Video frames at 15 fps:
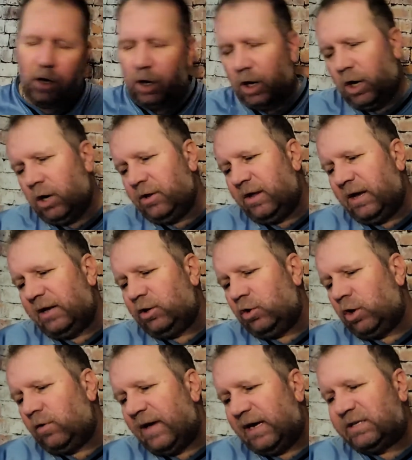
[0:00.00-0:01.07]
Oh,
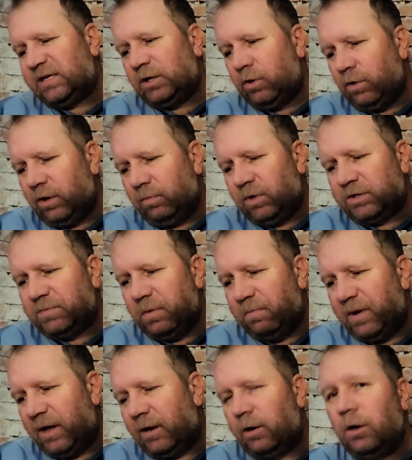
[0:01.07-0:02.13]
executing must be
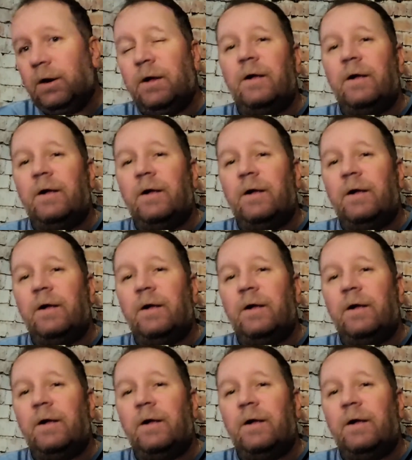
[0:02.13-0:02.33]
better.